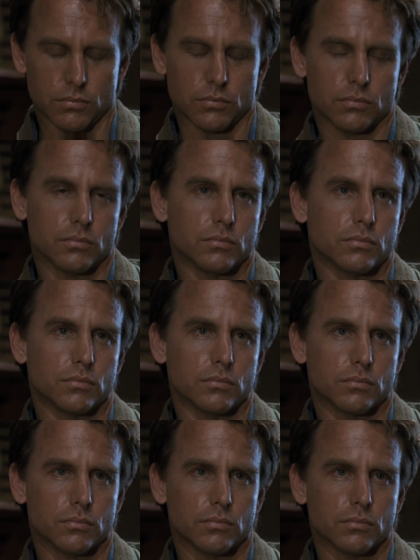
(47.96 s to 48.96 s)
no
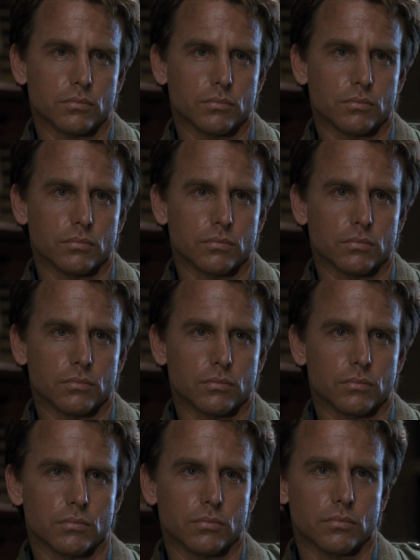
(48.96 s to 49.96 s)
guarantees with a
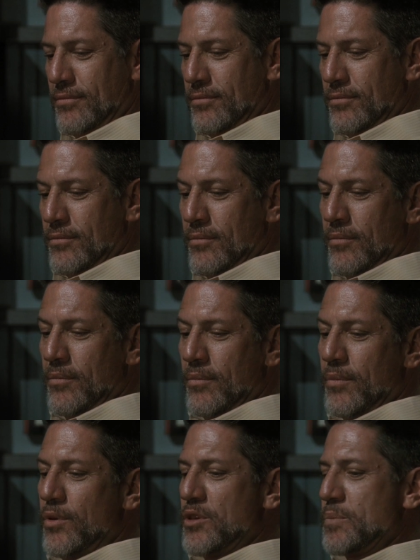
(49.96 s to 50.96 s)
drifter.
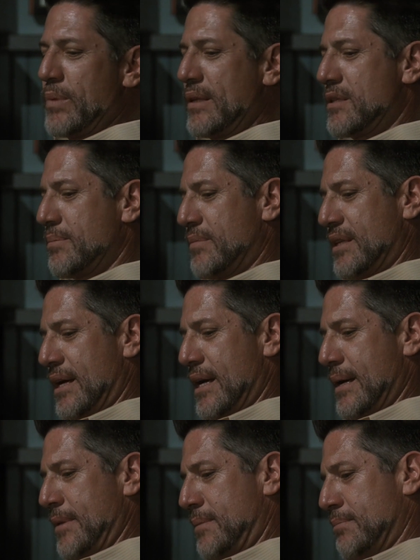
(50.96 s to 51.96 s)
You spent some
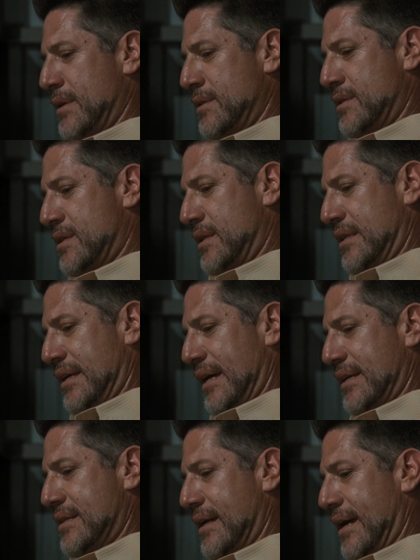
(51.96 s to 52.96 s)
time at Munson
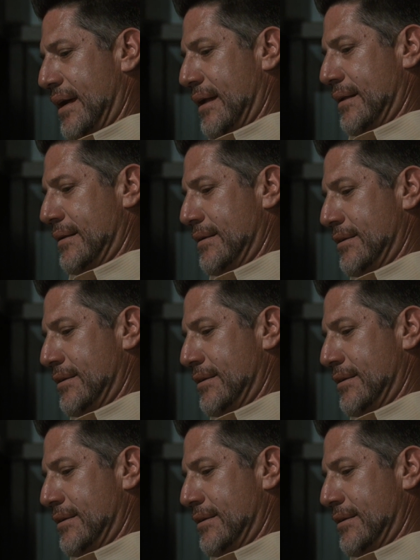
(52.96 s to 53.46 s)
Textile.